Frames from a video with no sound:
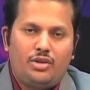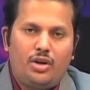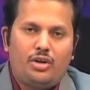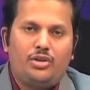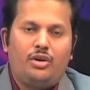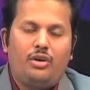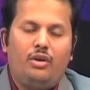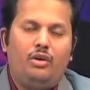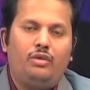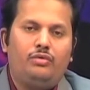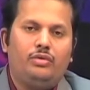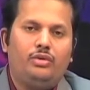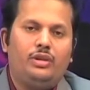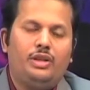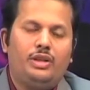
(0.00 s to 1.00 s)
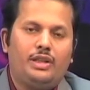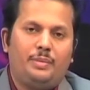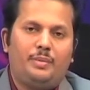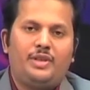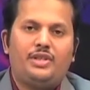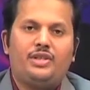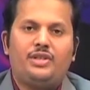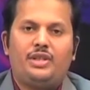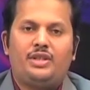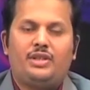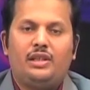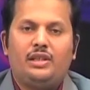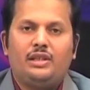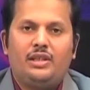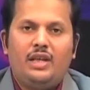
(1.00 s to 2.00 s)
structure of
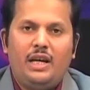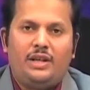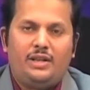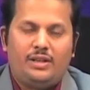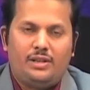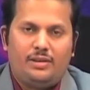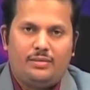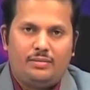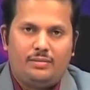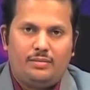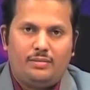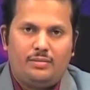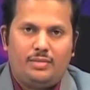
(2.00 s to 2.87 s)
representational states